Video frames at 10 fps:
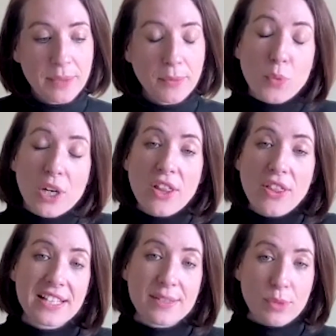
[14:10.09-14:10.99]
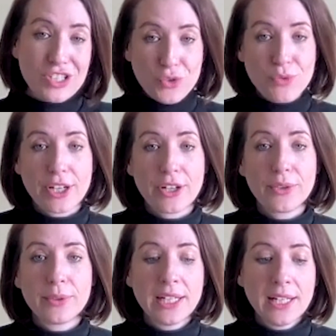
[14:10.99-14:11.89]
But one of the things that we do know
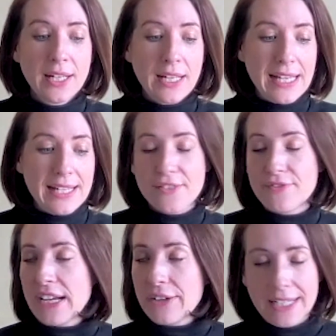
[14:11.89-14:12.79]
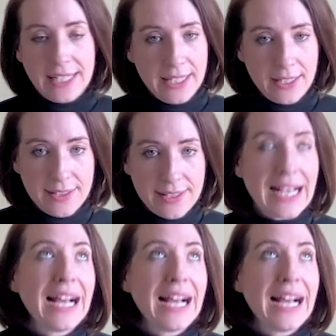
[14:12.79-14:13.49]
is at the very least,